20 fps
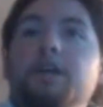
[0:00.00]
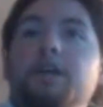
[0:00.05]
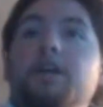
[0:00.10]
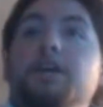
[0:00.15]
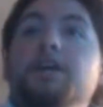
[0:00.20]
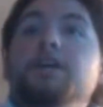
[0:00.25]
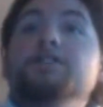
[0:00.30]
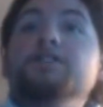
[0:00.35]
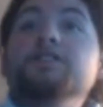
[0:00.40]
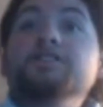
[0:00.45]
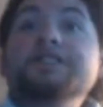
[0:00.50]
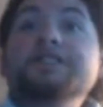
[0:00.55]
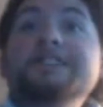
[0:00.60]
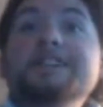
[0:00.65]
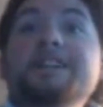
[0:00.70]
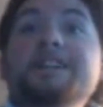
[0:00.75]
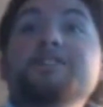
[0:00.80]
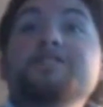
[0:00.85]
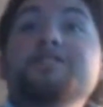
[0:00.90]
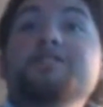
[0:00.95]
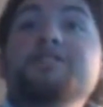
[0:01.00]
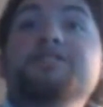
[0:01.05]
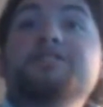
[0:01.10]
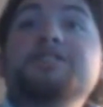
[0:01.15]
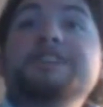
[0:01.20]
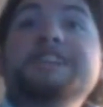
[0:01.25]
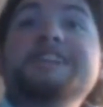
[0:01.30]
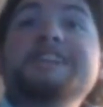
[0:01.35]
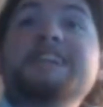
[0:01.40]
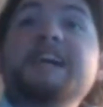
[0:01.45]
So stay tuned to
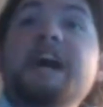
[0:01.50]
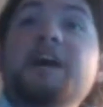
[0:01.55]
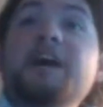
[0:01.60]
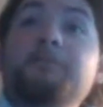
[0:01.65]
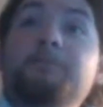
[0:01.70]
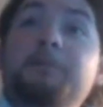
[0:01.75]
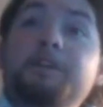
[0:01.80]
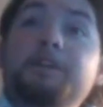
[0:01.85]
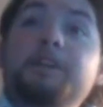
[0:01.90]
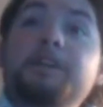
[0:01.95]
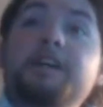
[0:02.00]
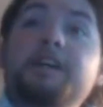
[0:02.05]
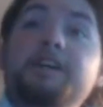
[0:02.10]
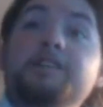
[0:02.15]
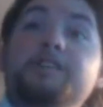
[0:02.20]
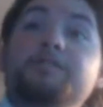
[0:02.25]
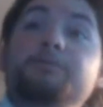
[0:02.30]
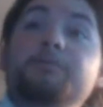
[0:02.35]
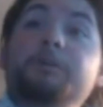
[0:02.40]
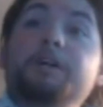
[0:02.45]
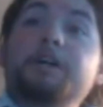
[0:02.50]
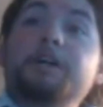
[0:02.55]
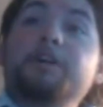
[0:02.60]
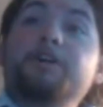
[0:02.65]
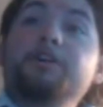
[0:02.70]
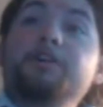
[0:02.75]
that one as well.